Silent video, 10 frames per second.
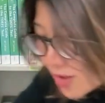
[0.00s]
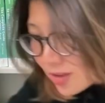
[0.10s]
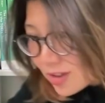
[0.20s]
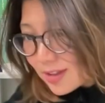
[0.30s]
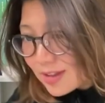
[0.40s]
you
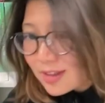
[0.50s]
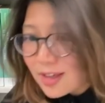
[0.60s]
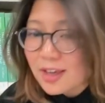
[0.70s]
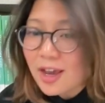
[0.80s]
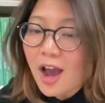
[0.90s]
can
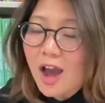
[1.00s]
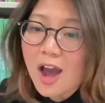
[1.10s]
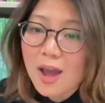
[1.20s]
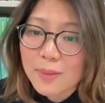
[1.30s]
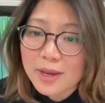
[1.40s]
see
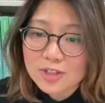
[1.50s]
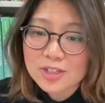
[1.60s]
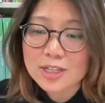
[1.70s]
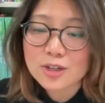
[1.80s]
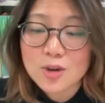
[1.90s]
I'm
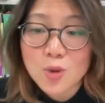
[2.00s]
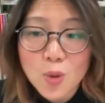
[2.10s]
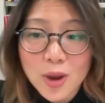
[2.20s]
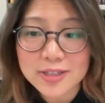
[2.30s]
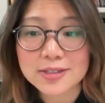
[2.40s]
actually
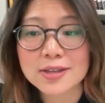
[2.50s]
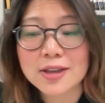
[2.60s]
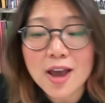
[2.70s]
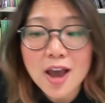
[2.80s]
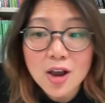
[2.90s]
quite
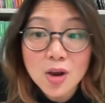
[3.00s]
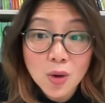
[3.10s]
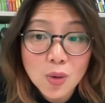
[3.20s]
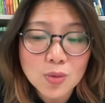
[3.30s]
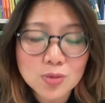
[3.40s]

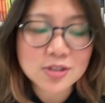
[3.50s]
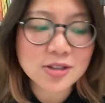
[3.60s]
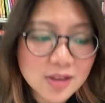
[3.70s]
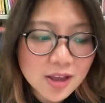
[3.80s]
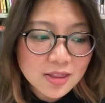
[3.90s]
cold.
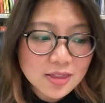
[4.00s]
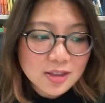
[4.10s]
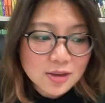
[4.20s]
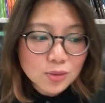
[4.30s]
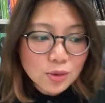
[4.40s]

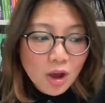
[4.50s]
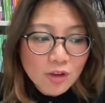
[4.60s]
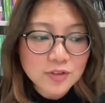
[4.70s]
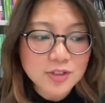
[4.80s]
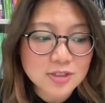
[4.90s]
The
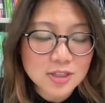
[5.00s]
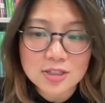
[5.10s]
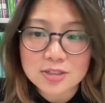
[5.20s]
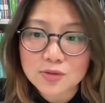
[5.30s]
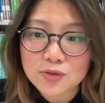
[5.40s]
office
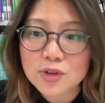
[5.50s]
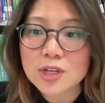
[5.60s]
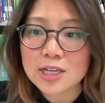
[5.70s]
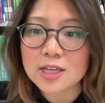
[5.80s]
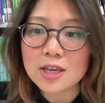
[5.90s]
is
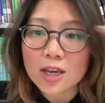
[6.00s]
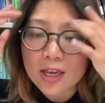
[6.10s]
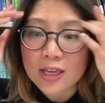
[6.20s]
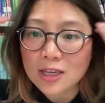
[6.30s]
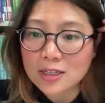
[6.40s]
fully
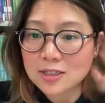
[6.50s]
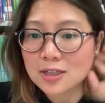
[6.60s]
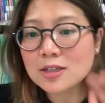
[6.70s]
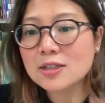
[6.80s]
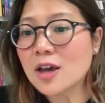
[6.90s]

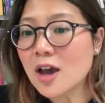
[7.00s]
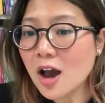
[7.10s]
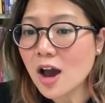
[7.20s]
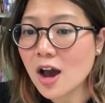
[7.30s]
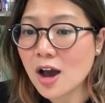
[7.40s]
heated.
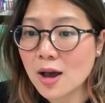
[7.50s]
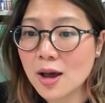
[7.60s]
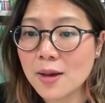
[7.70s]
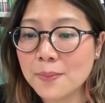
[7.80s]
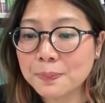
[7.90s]

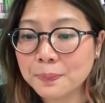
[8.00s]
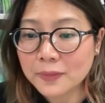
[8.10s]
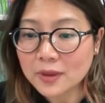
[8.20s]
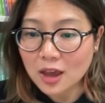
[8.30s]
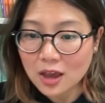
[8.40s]
Uh,
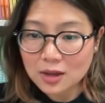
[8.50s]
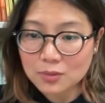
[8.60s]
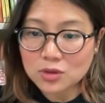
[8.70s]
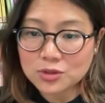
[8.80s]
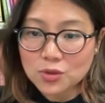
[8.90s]
and I'm
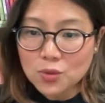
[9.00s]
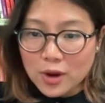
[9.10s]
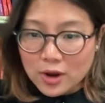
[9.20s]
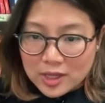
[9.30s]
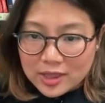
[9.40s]
also
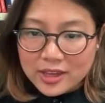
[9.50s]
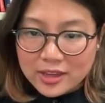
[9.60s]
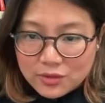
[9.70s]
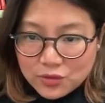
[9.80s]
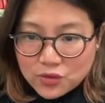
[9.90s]
wearing
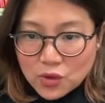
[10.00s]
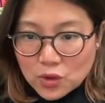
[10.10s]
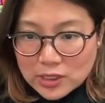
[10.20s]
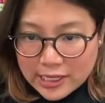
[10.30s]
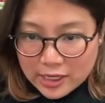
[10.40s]
like
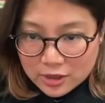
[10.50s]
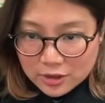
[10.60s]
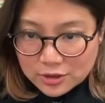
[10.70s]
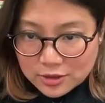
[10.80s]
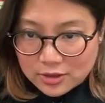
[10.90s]
4
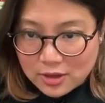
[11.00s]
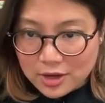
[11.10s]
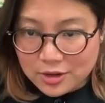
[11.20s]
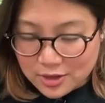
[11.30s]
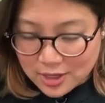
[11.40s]
layers
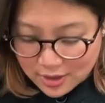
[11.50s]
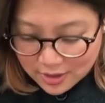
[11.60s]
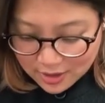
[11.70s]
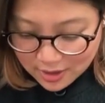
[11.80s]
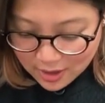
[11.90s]
underneath.
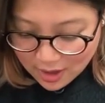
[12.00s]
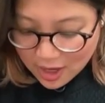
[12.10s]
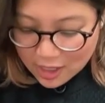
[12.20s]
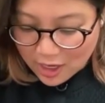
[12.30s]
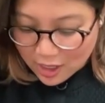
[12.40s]

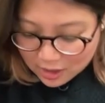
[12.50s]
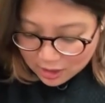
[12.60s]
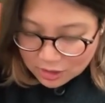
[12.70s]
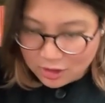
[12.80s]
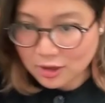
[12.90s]
I
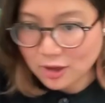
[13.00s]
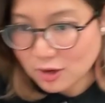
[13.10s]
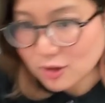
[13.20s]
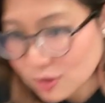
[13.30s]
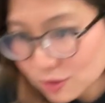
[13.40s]
look
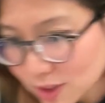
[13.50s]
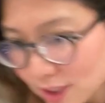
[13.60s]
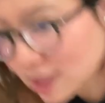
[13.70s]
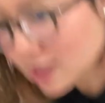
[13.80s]
really